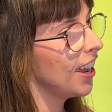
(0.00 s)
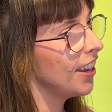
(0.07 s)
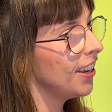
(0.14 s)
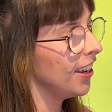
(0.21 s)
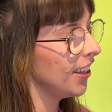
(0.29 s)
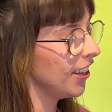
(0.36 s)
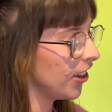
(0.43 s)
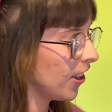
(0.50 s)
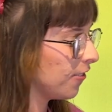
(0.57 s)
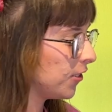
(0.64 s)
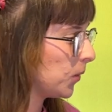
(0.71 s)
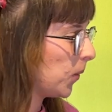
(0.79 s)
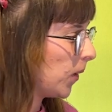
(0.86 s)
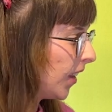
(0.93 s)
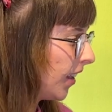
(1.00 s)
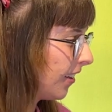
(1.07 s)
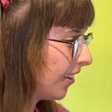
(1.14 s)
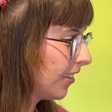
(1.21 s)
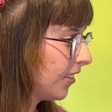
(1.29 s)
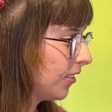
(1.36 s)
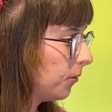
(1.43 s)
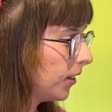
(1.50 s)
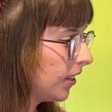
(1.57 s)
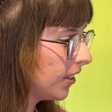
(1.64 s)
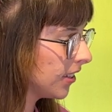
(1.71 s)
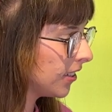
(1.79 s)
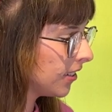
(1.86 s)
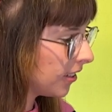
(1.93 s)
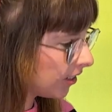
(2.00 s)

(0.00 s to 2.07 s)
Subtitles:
And Healy and I have just been like, we listened,